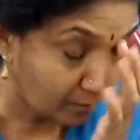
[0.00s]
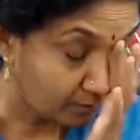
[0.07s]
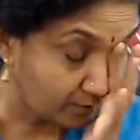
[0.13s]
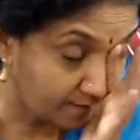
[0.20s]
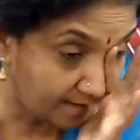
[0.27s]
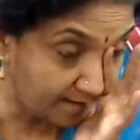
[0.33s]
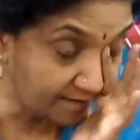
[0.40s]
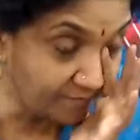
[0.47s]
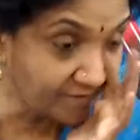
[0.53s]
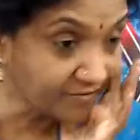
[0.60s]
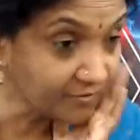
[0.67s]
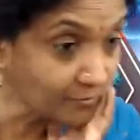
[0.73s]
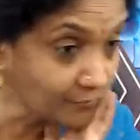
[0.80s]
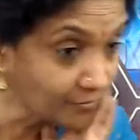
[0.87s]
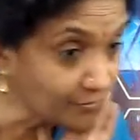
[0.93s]
The
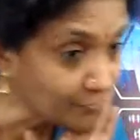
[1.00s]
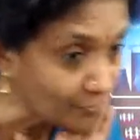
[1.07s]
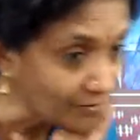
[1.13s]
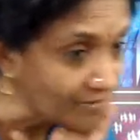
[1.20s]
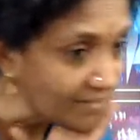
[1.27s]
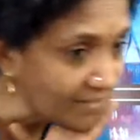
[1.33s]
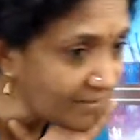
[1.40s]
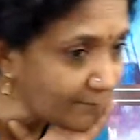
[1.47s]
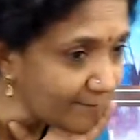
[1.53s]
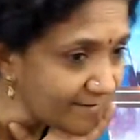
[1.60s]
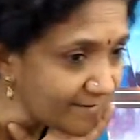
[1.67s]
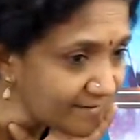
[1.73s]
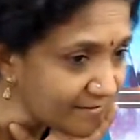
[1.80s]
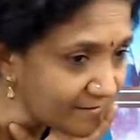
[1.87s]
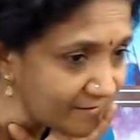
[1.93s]
derivation of the Schrodinger
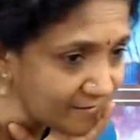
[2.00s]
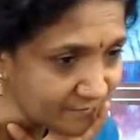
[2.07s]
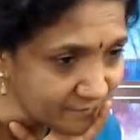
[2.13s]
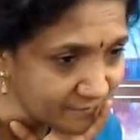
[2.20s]
equation?